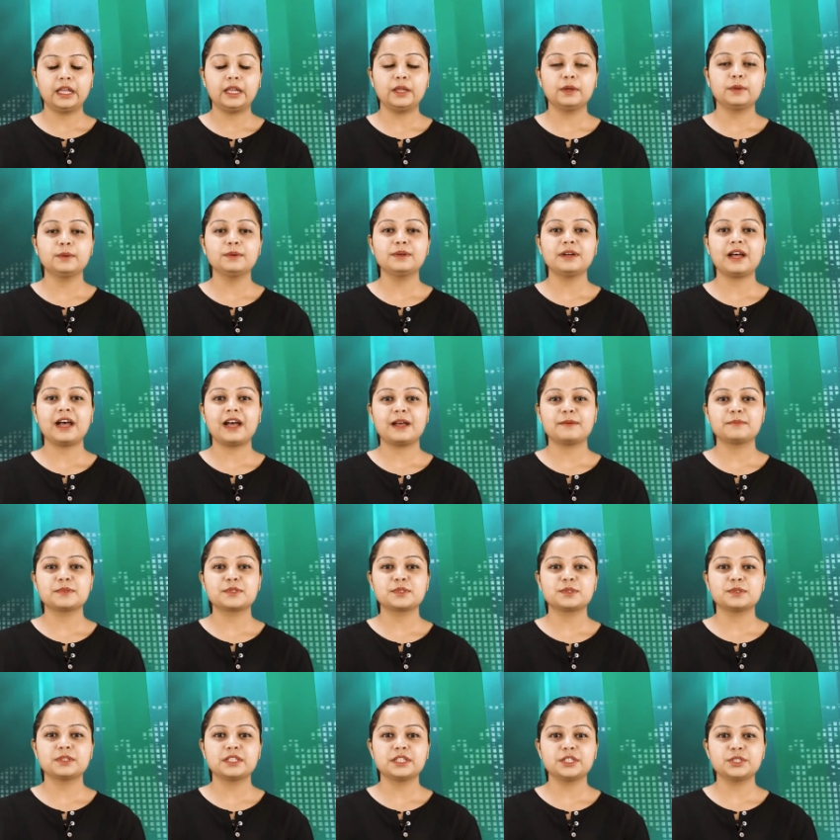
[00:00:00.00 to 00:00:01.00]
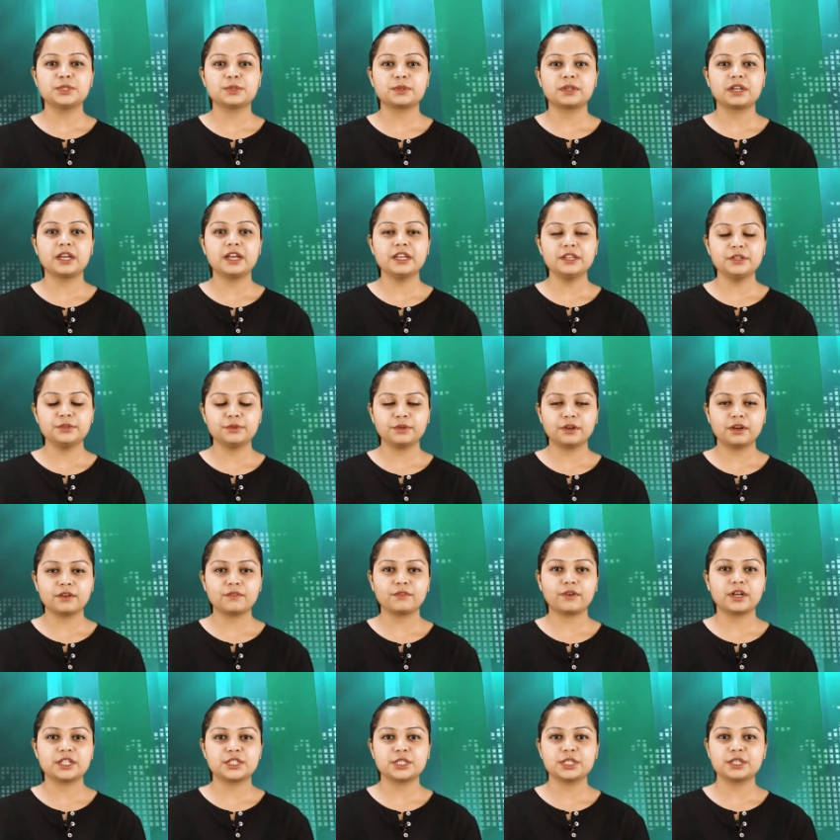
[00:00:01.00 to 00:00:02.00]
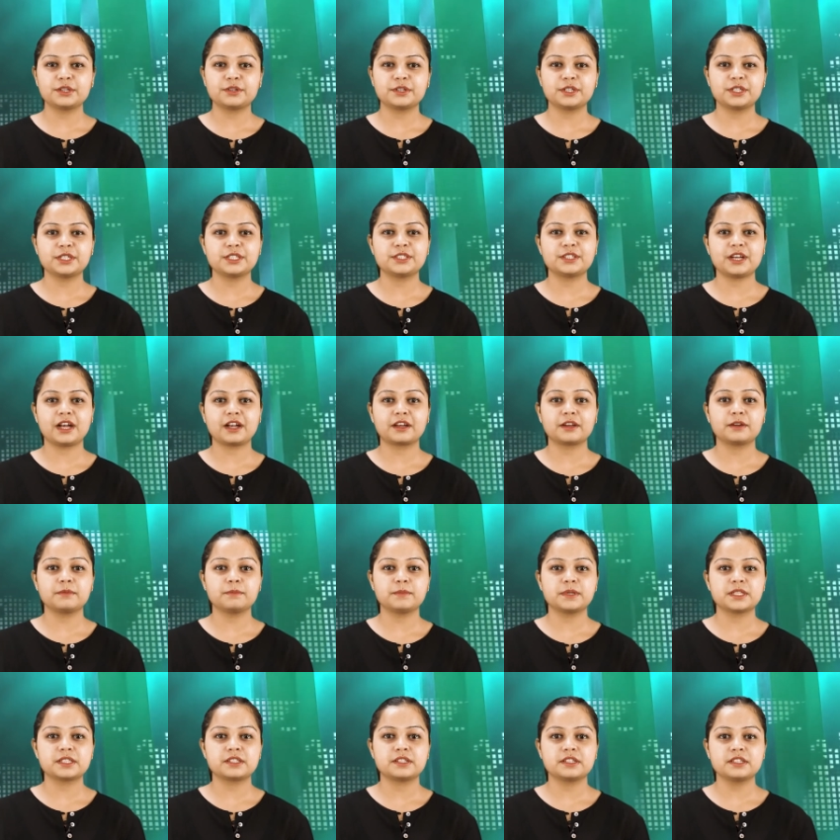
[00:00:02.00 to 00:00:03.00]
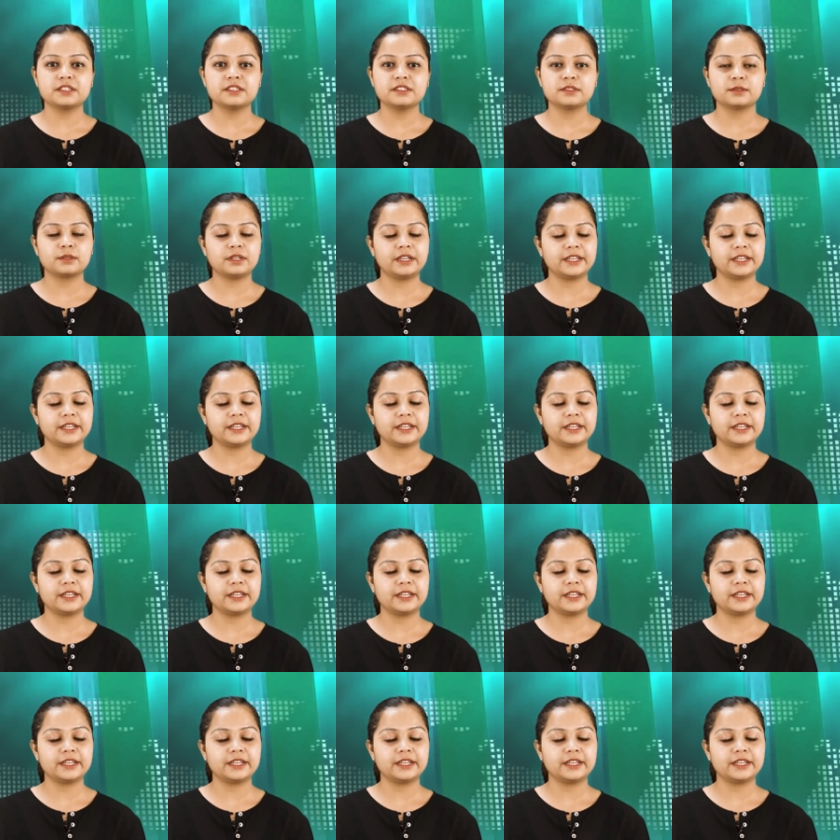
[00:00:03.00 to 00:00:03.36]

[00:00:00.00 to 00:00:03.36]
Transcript: Hello, I'm Stuti Shukla. You are watching Krishi Jagran Business.